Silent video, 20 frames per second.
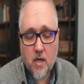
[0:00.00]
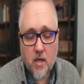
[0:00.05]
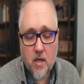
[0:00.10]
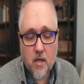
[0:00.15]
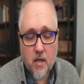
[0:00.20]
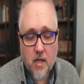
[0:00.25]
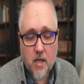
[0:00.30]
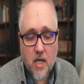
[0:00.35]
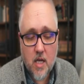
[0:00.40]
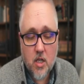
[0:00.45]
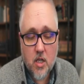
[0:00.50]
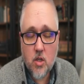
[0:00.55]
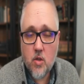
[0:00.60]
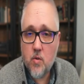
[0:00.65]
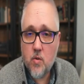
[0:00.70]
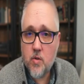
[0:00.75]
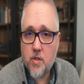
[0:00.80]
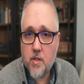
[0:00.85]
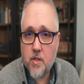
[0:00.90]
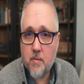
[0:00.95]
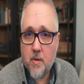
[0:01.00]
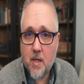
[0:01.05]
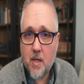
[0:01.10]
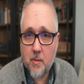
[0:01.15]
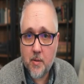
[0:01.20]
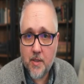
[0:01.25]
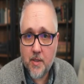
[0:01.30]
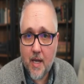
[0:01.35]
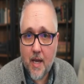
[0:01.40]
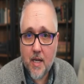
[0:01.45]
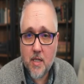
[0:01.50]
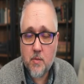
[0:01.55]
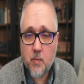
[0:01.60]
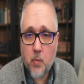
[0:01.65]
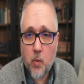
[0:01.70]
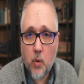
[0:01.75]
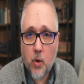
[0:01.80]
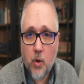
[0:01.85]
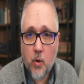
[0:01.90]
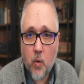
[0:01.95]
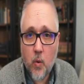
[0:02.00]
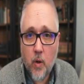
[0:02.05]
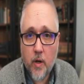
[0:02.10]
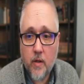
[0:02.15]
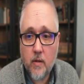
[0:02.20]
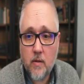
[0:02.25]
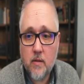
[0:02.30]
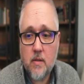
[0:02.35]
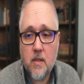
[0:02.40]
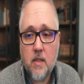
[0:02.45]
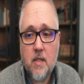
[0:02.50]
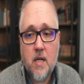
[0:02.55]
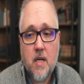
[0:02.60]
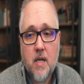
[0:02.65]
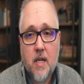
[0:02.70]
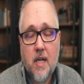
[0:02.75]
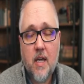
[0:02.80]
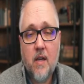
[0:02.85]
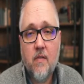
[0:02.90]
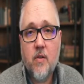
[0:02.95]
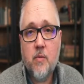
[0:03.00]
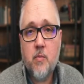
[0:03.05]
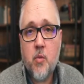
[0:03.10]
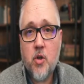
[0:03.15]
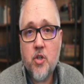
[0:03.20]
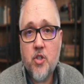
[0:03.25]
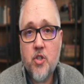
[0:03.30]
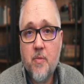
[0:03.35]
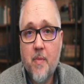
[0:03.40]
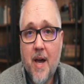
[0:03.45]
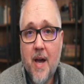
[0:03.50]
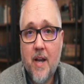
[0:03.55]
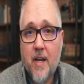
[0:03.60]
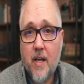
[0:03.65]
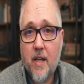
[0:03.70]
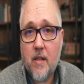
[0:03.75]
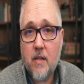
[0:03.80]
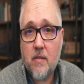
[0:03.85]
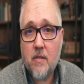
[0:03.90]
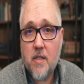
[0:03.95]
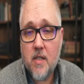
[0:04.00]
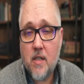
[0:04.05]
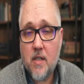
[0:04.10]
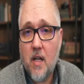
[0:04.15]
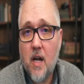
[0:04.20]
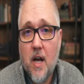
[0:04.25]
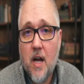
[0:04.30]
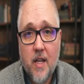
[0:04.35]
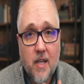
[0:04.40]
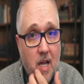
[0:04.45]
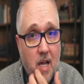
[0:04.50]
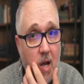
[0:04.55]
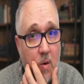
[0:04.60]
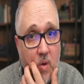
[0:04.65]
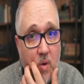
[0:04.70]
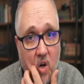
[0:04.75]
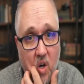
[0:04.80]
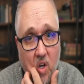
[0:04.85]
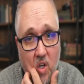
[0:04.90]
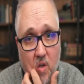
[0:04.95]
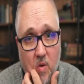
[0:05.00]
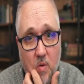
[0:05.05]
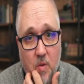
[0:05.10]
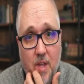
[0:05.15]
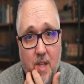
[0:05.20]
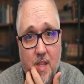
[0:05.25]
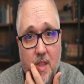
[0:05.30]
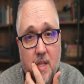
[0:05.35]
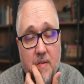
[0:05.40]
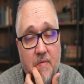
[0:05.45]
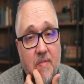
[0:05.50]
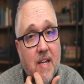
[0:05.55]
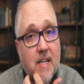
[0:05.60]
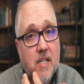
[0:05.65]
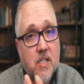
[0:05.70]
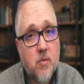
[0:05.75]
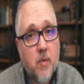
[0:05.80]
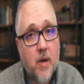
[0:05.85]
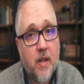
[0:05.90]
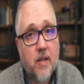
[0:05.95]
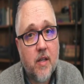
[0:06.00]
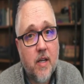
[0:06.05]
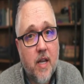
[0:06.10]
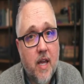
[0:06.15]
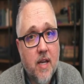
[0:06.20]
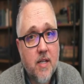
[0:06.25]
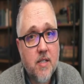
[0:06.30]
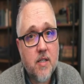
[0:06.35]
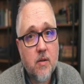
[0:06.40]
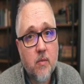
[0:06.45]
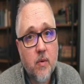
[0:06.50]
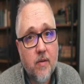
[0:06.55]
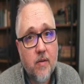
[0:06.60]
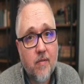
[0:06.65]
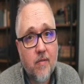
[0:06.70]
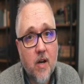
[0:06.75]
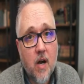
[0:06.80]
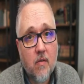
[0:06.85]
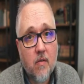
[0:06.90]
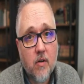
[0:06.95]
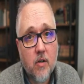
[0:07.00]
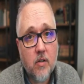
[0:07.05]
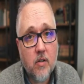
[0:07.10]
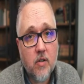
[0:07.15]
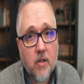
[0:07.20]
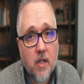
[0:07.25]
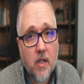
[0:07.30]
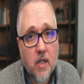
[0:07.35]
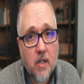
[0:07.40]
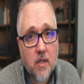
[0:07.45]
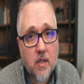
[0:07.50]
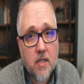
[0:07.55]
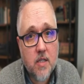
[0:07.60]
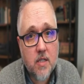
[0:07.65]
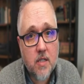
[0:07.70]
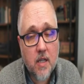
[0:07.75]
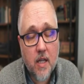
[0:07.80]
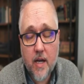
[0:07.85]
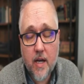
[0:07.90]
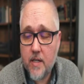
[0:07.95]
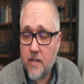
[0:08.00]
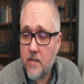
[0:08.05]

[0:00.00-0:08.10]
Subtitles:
it used to be able to export oil. Even more dramatic decline, I would argue, than the Venezuelan case that we've covered in this class